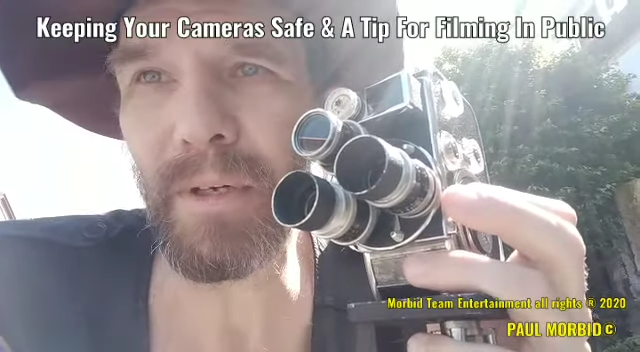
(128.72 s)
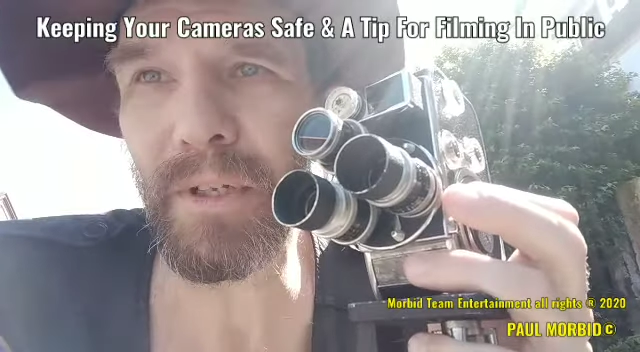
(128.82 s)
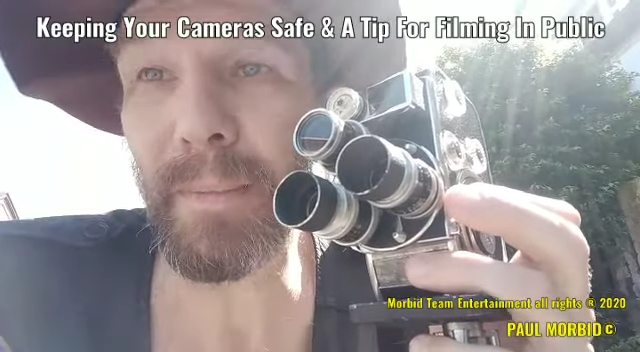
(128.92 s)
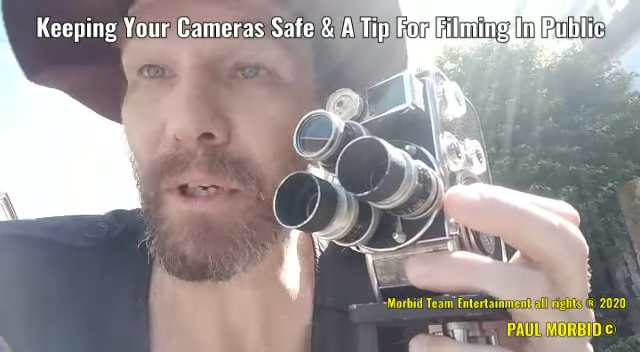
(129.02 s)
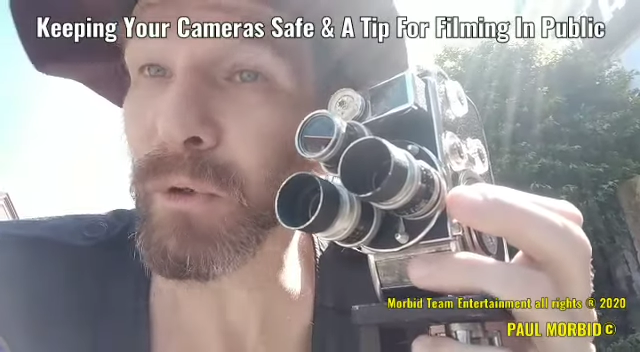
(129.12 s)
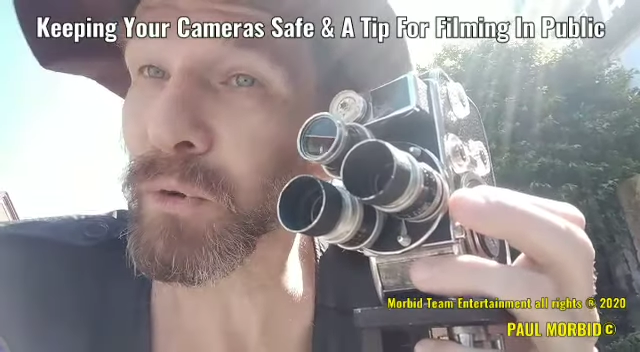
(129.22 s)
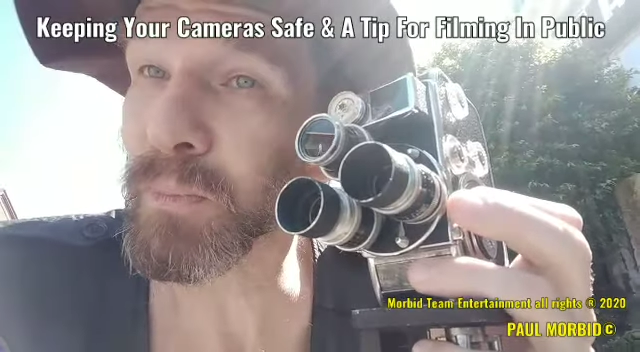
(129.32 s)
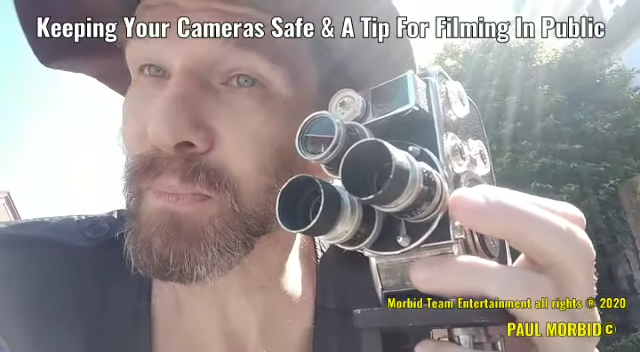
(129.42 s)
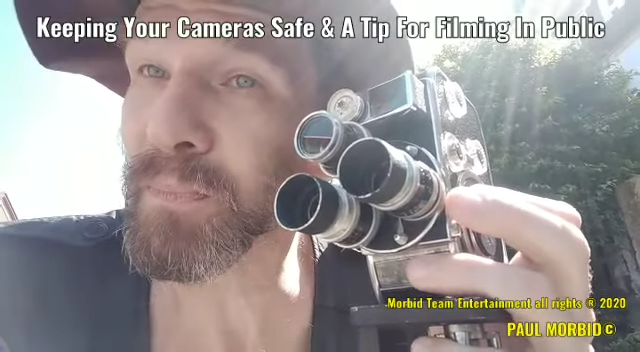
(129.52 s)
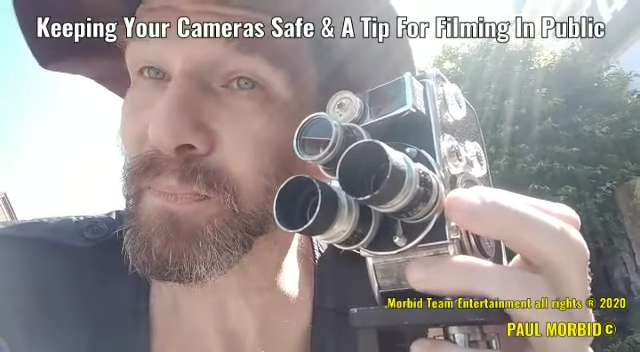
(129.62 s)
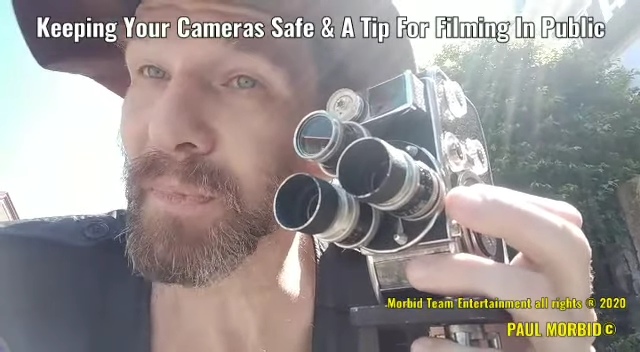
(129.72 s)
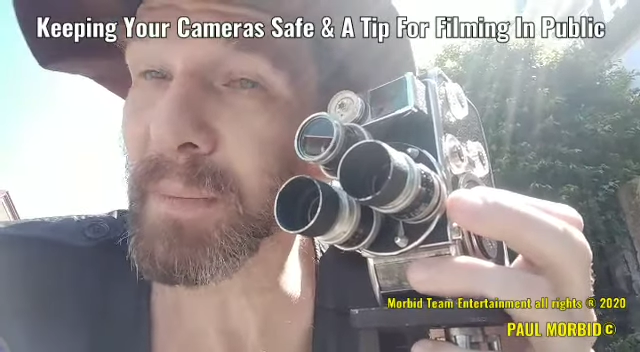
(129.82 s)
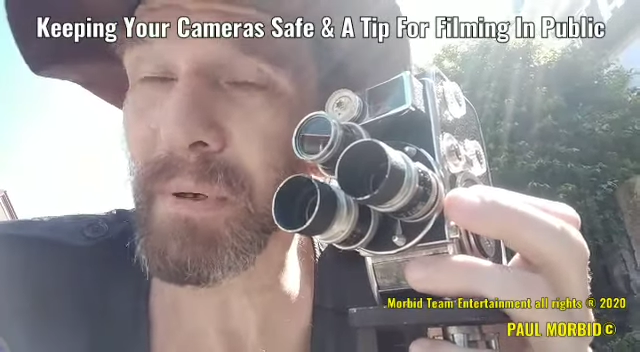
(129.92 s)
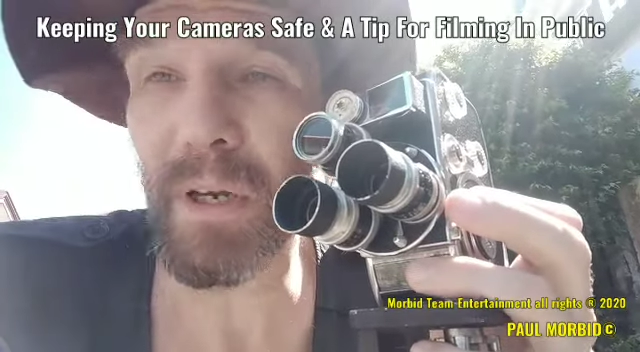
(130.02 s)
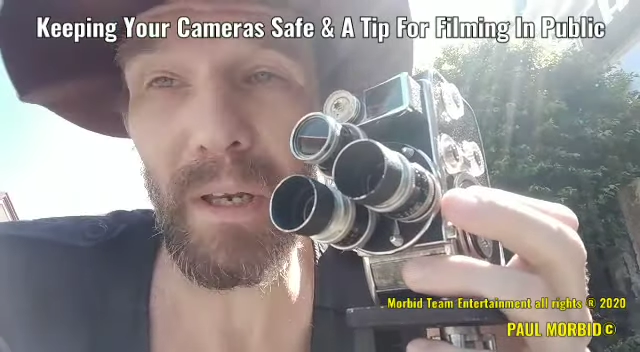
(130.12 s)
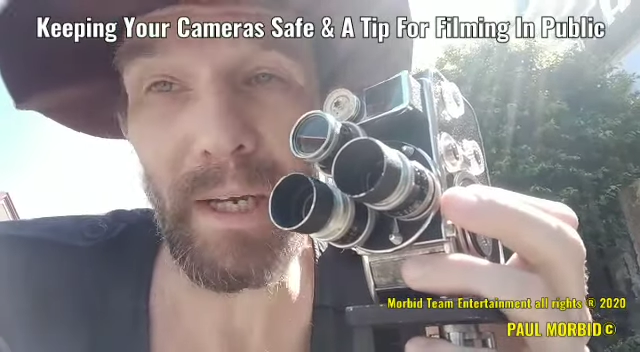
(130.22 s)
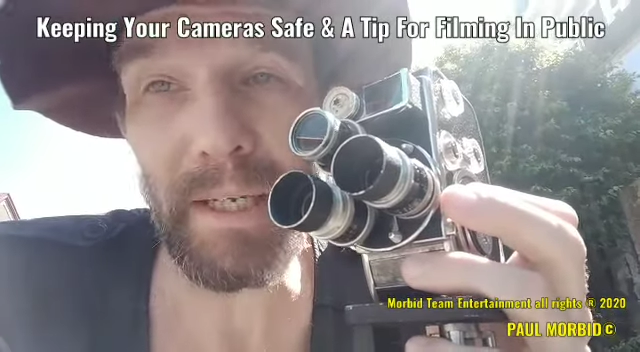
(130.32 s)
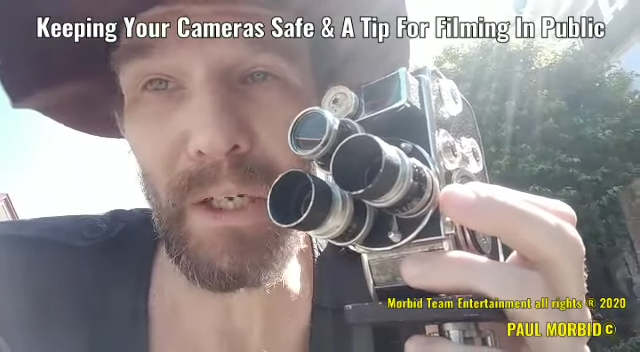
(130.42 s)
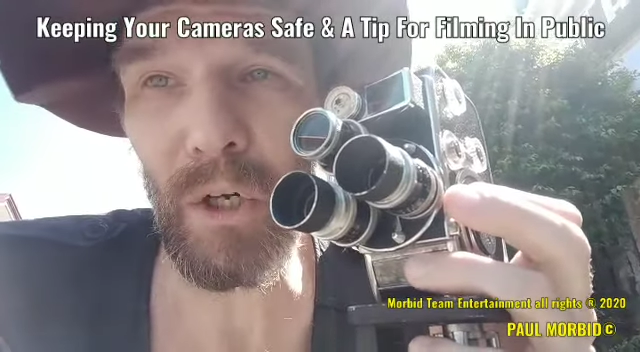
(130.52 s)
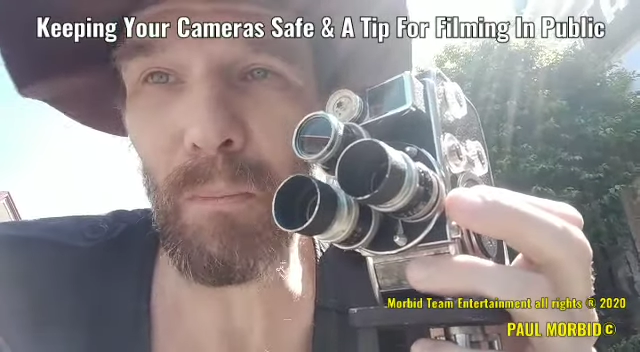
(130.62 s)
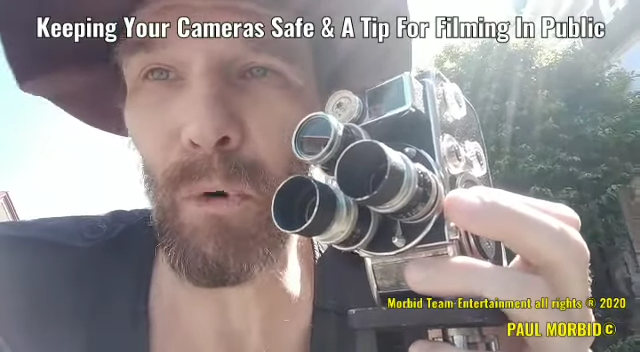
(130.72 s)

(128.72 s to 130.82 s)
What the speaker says: Entertainment group, and put a like on our